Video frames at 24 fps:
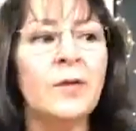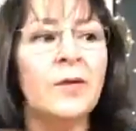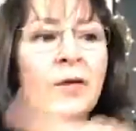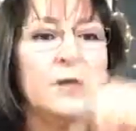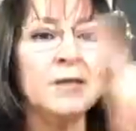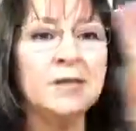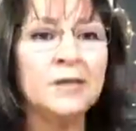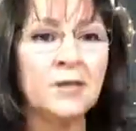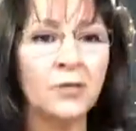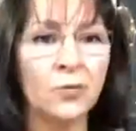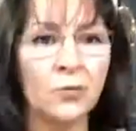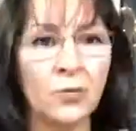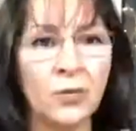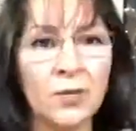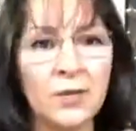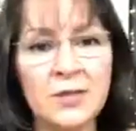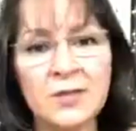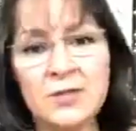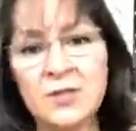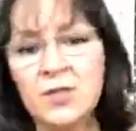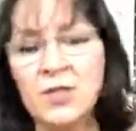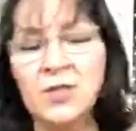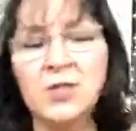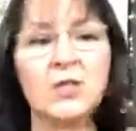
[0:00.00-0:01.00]

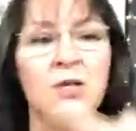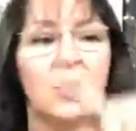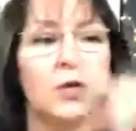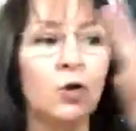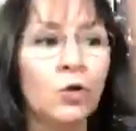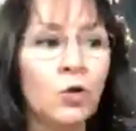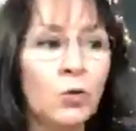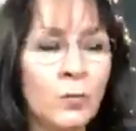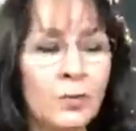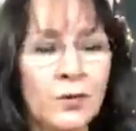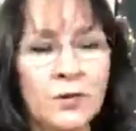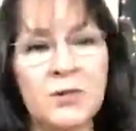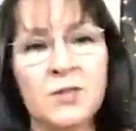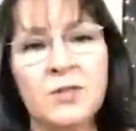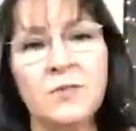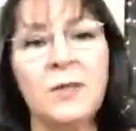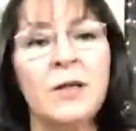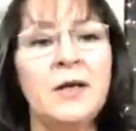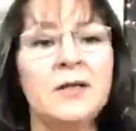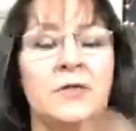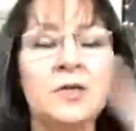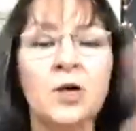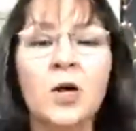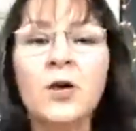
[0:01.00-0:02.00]
It's just a loop that just
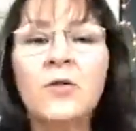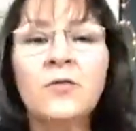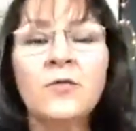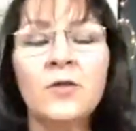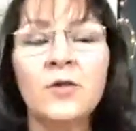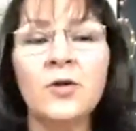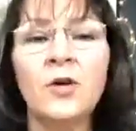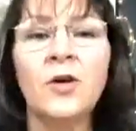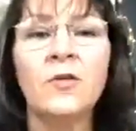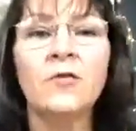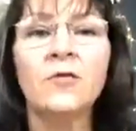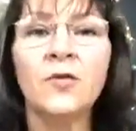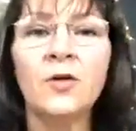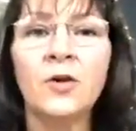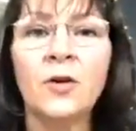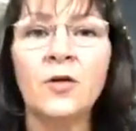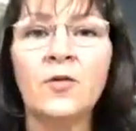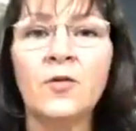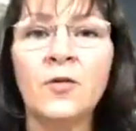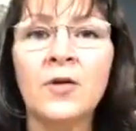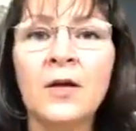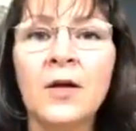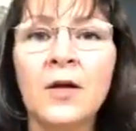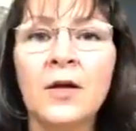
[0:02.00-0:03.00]
plays over and over and
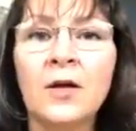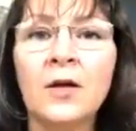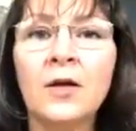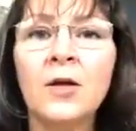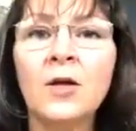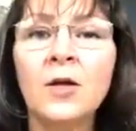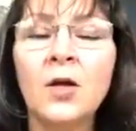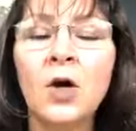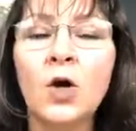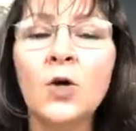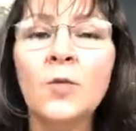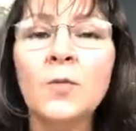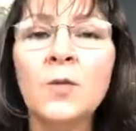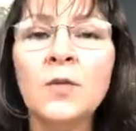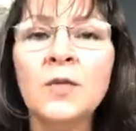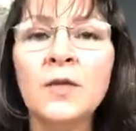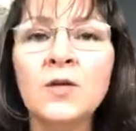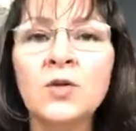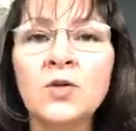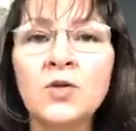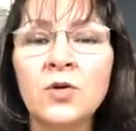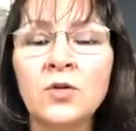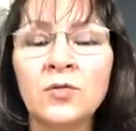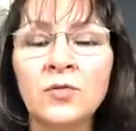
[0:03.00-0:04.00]
over again. It'll open the
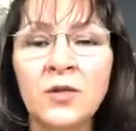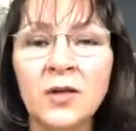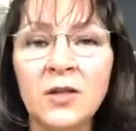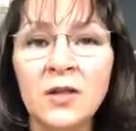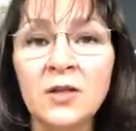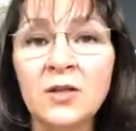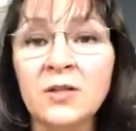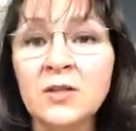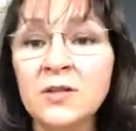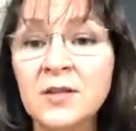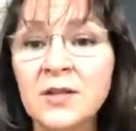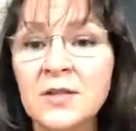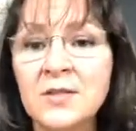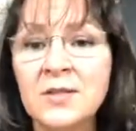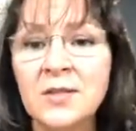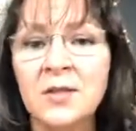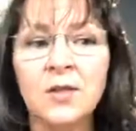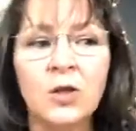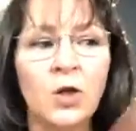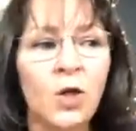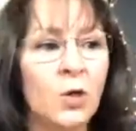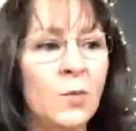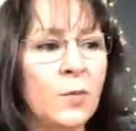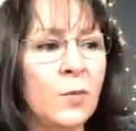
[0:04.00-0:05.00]
door for illness.
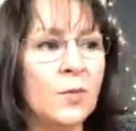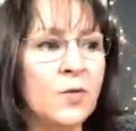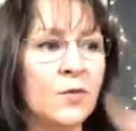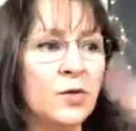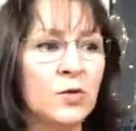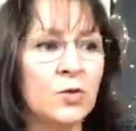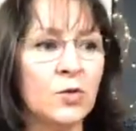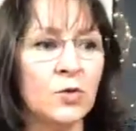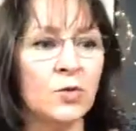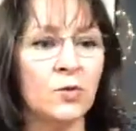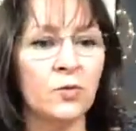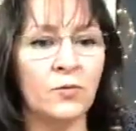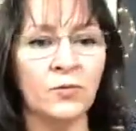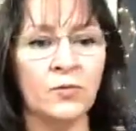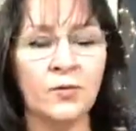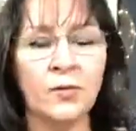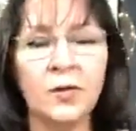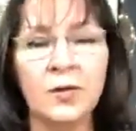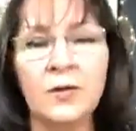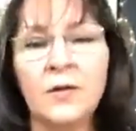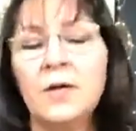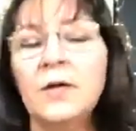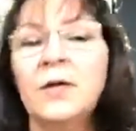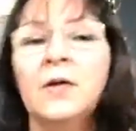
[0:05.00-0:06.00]
It'll open the door
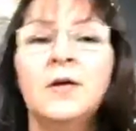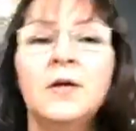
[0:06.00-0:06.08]
for